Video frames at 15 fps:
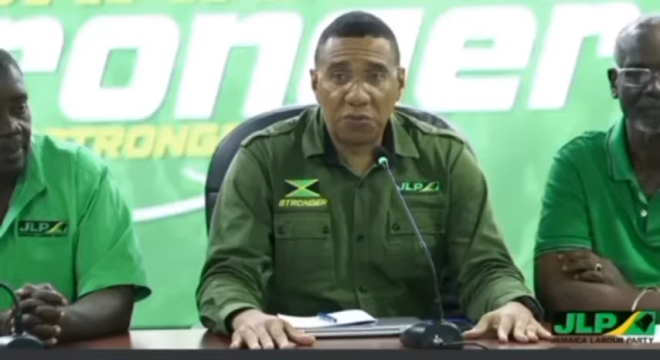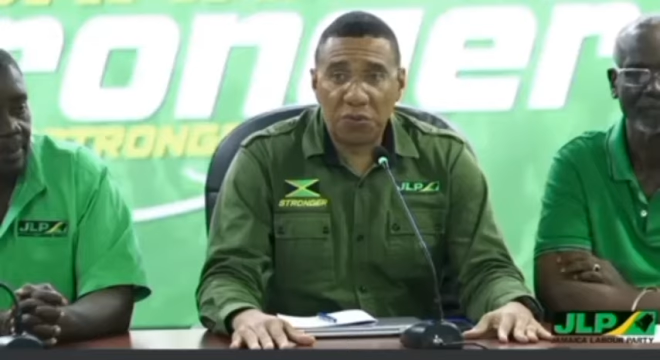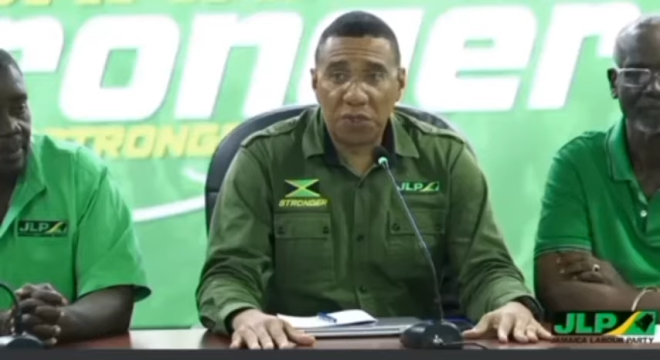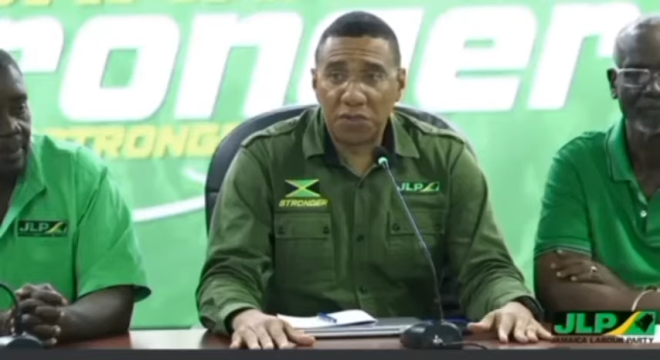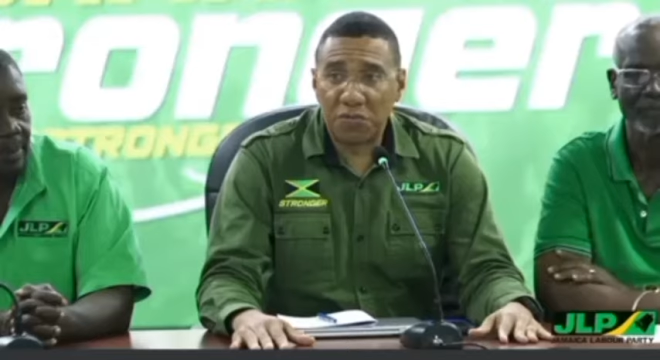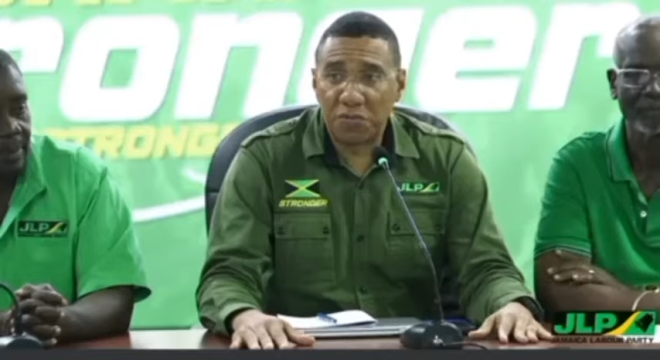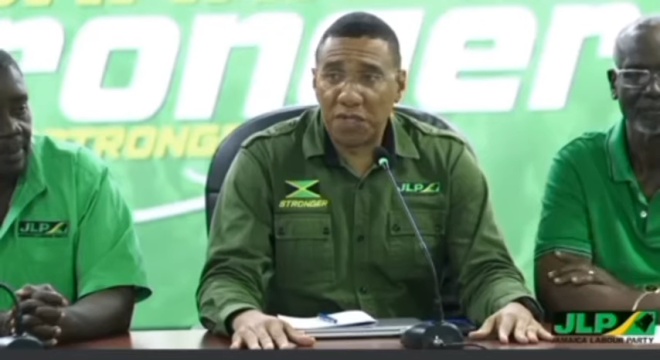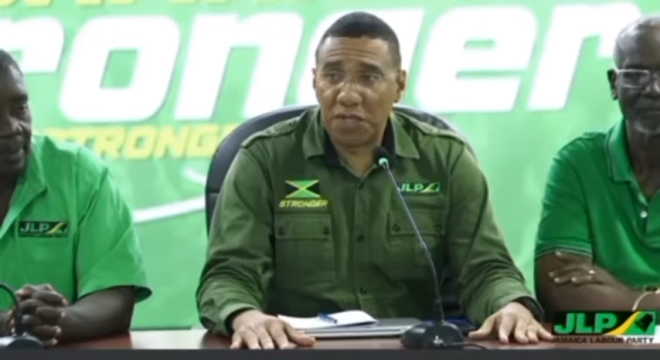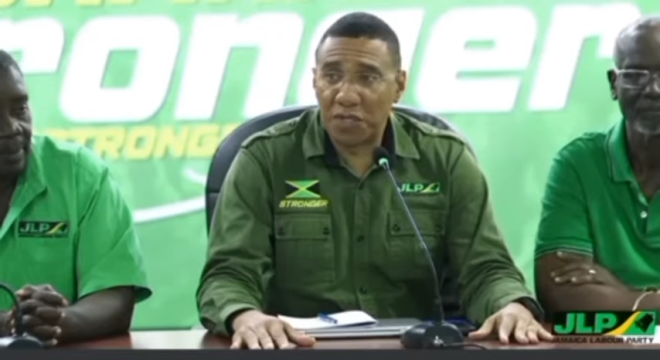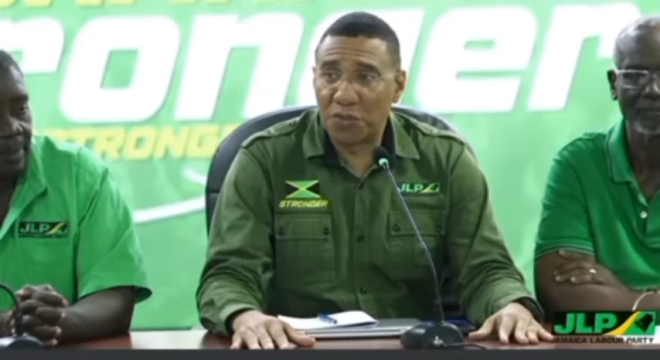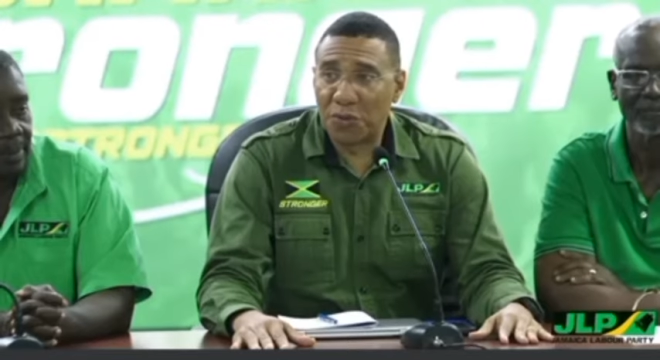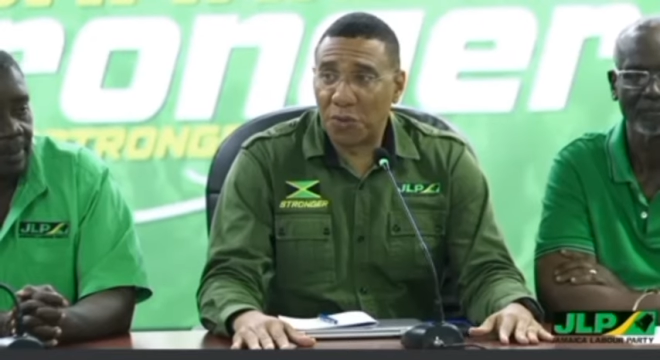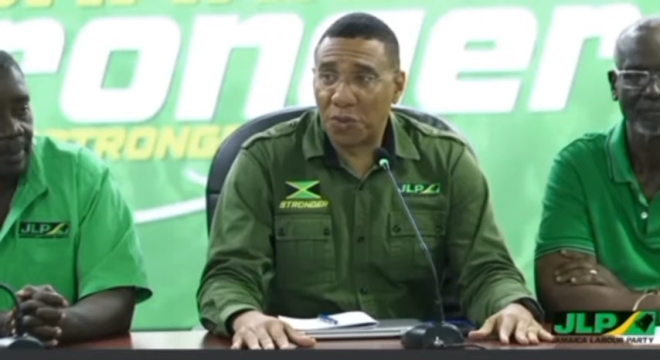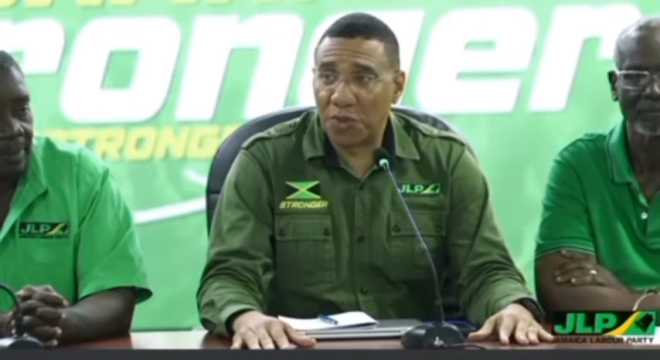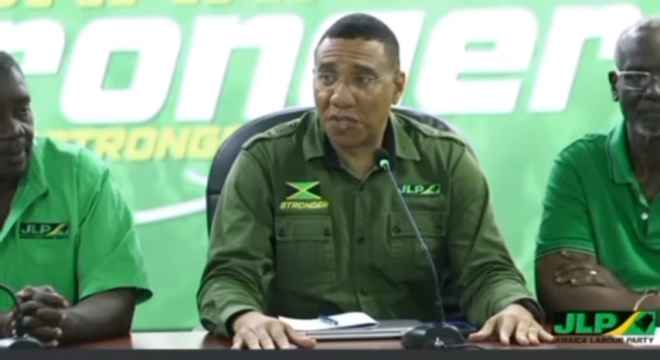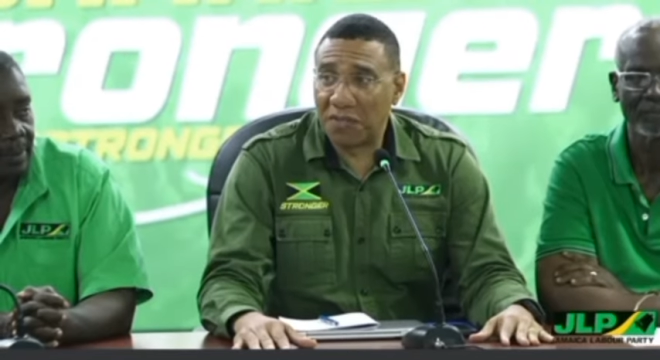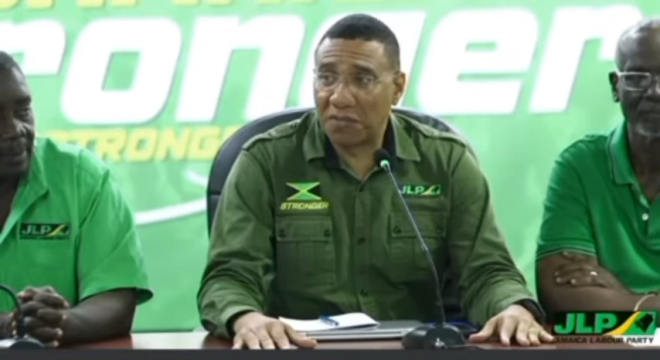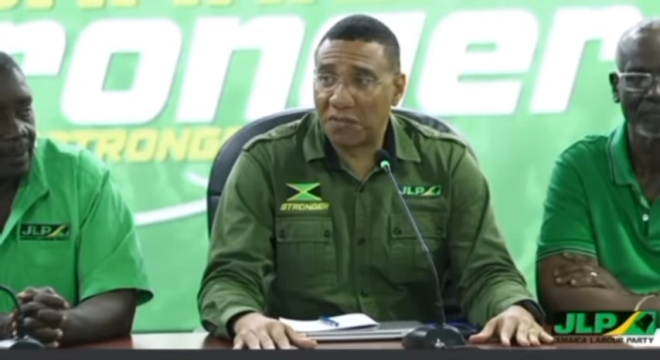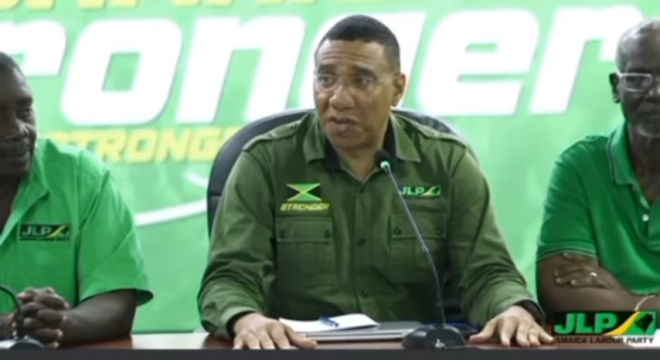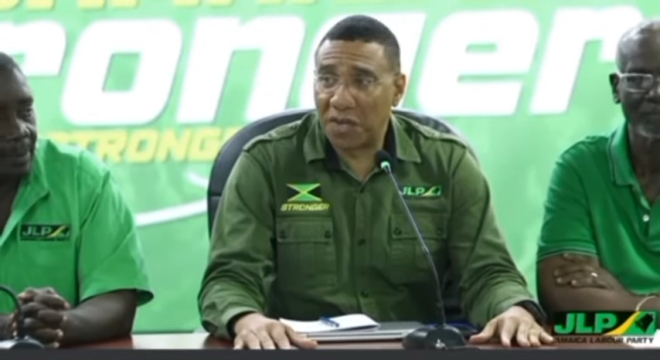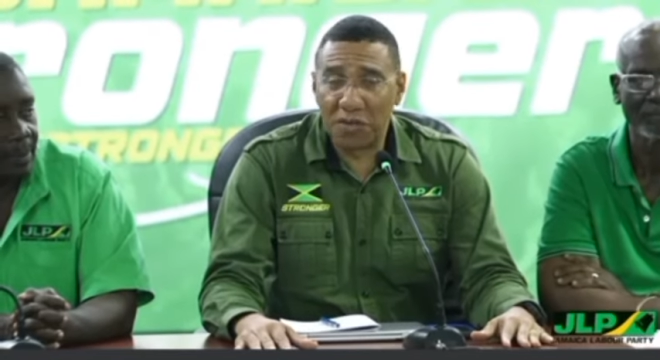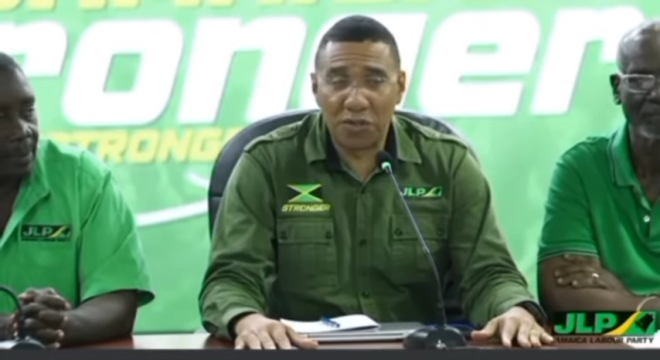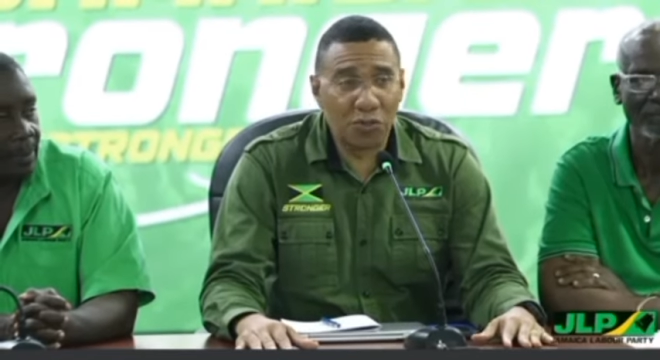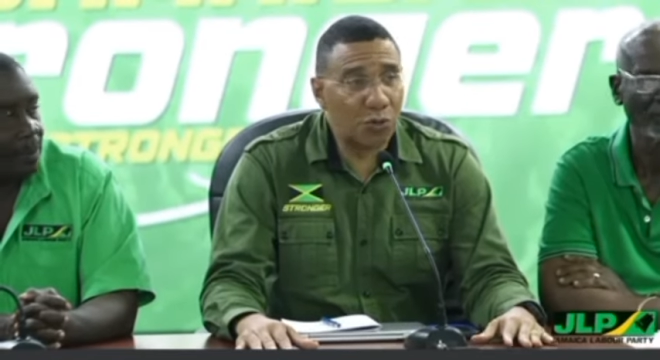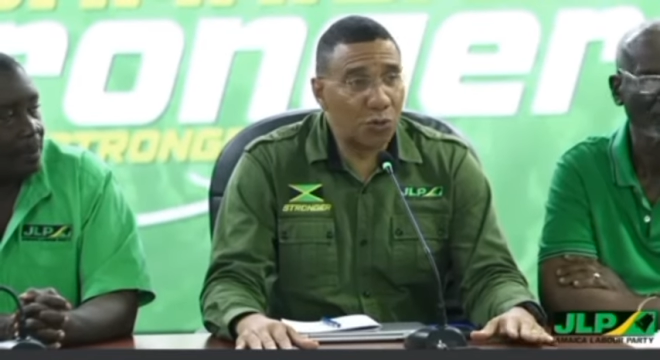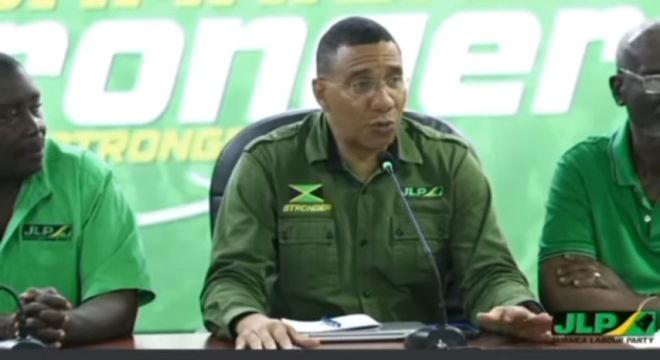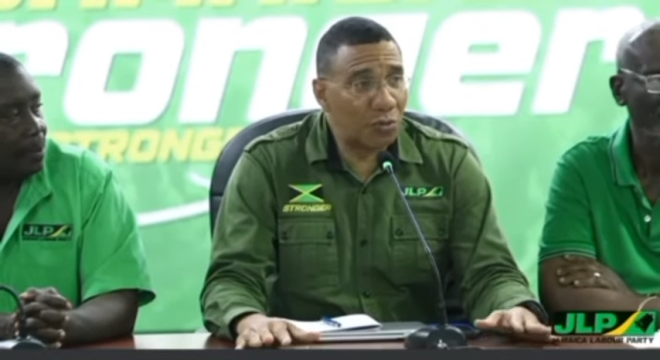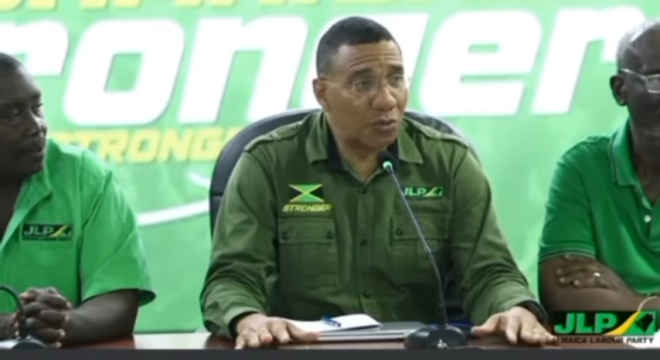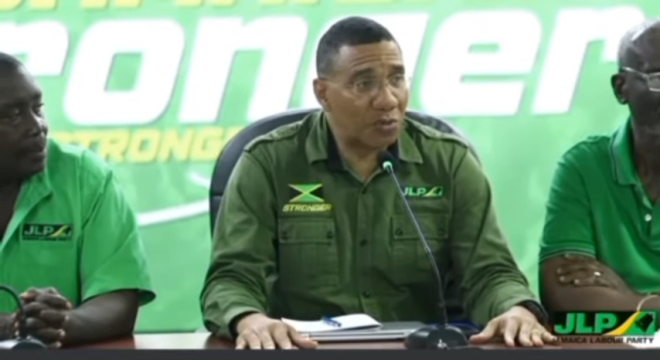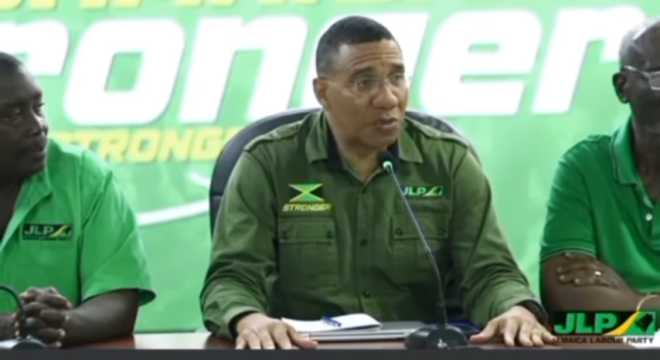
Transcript: will be sworn in very soon